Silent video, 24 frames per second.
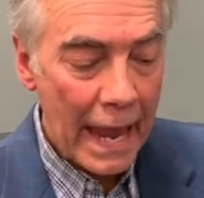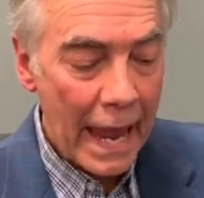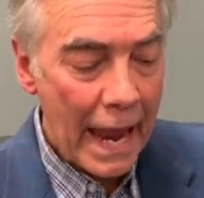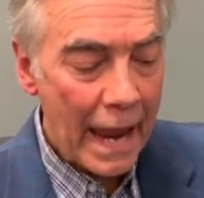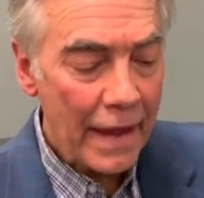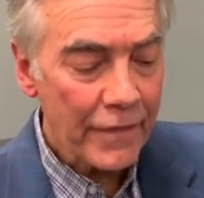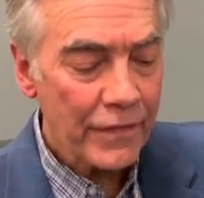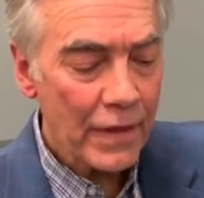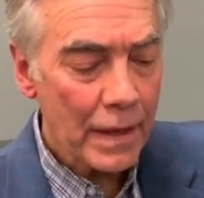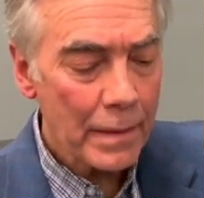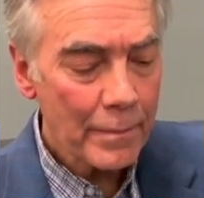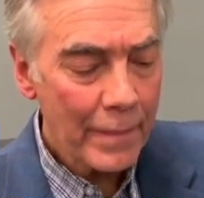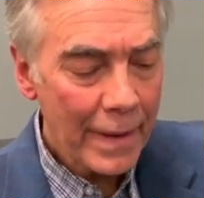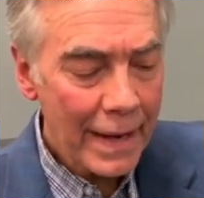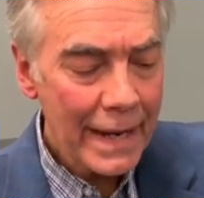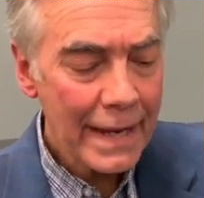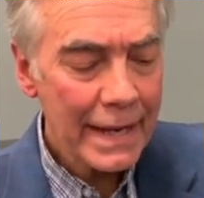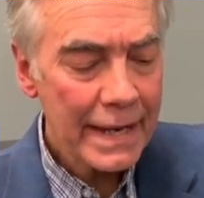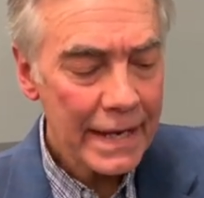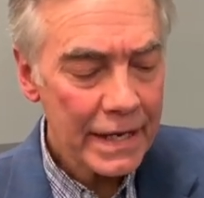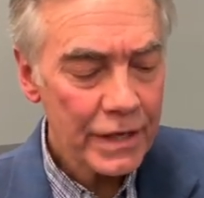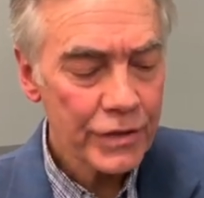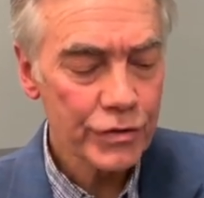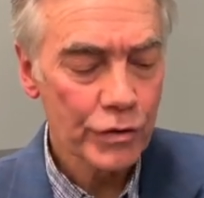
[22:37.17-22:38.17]
And they made
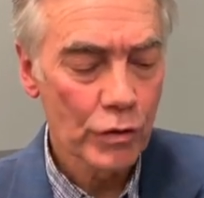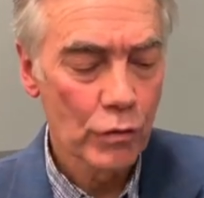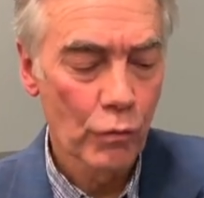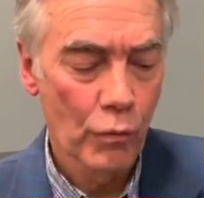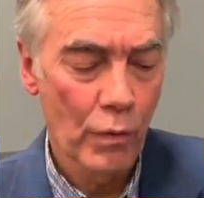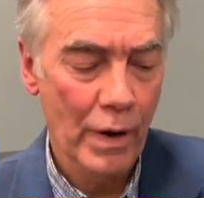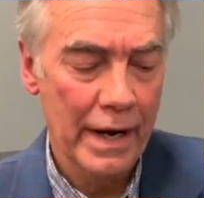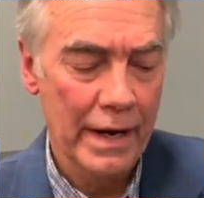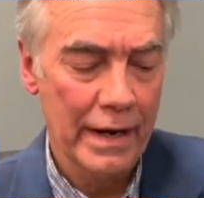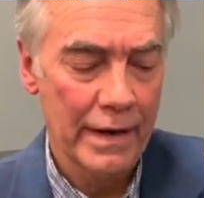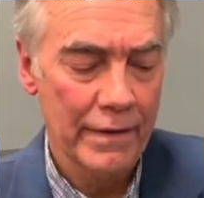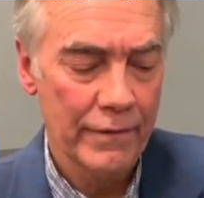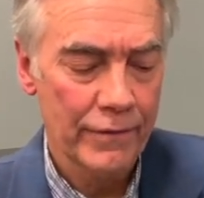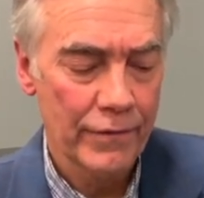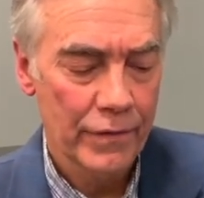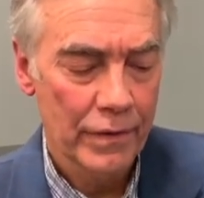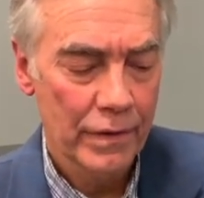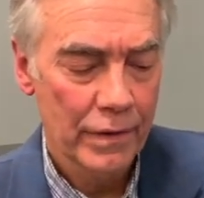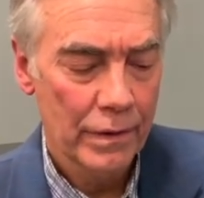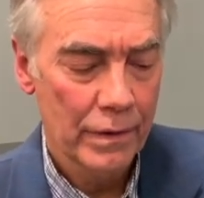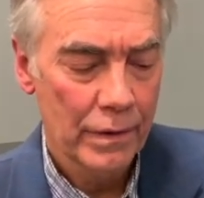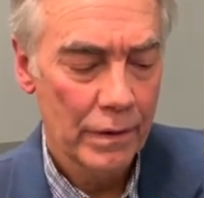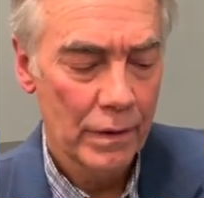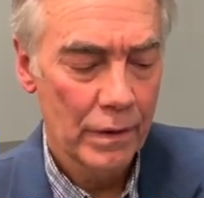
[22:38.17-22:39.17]
his grave
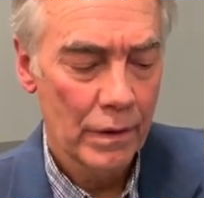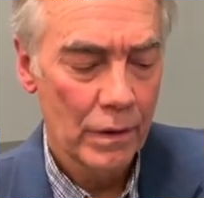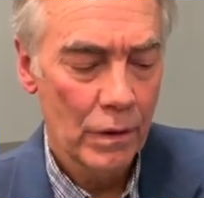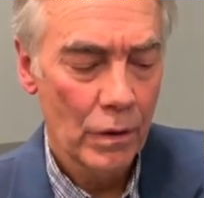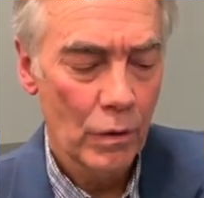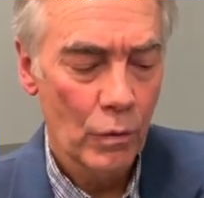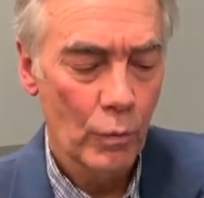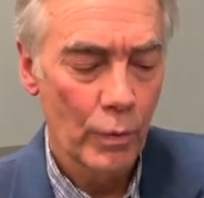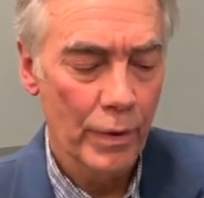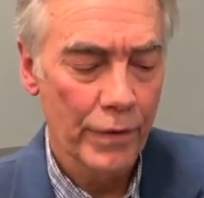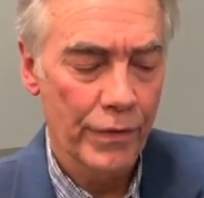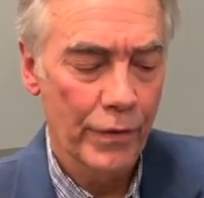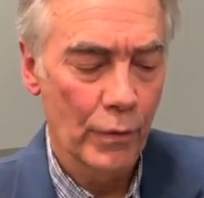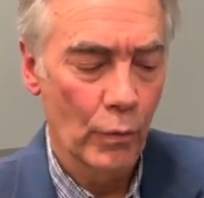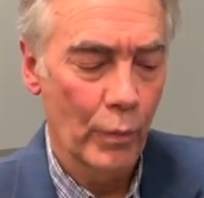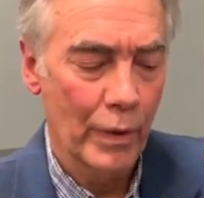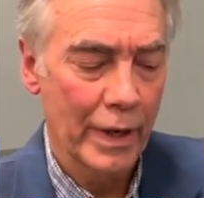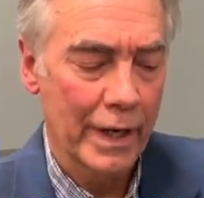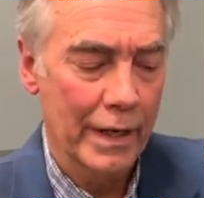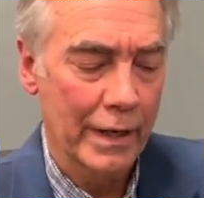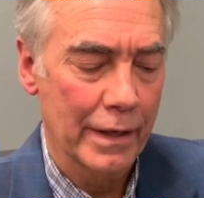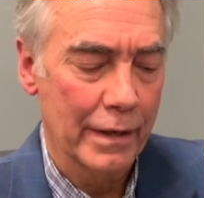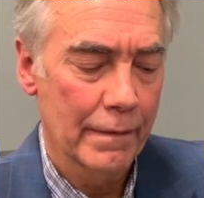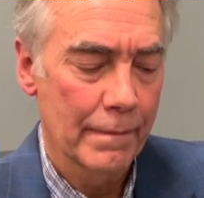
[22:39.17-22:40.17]
with the
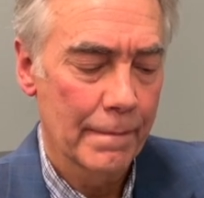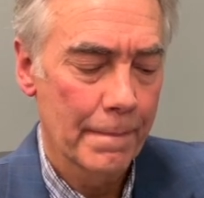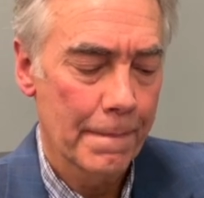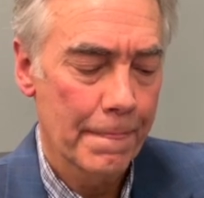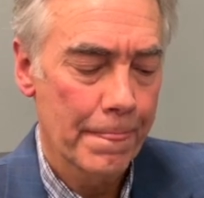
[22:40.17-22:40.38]
wicked.